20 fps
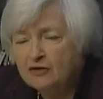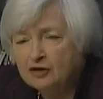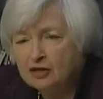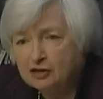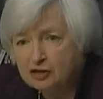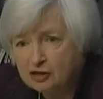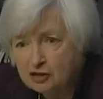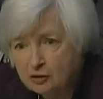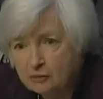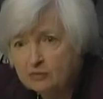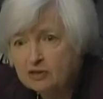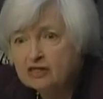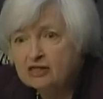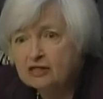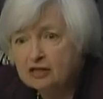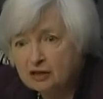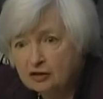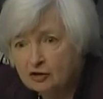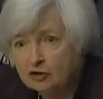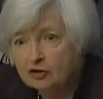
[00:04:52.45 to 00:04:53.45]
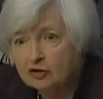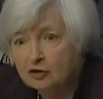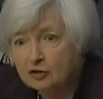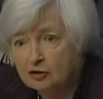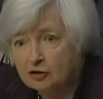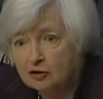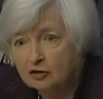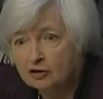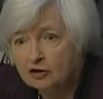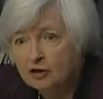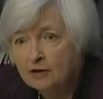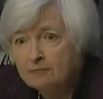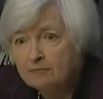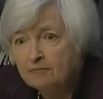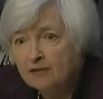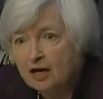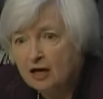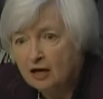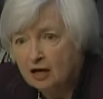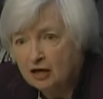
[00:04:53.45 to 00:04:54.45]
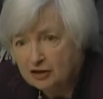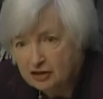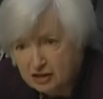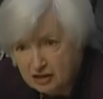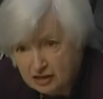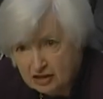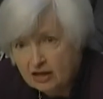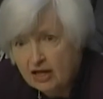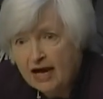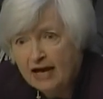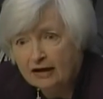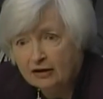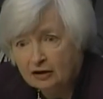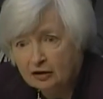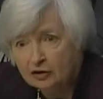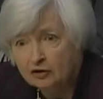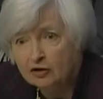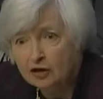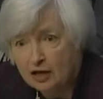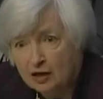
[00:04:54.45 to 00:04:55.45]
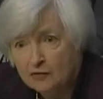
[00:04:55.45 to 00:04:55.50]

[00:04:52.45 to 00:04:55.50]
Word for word: that some cyclical uh, slack in,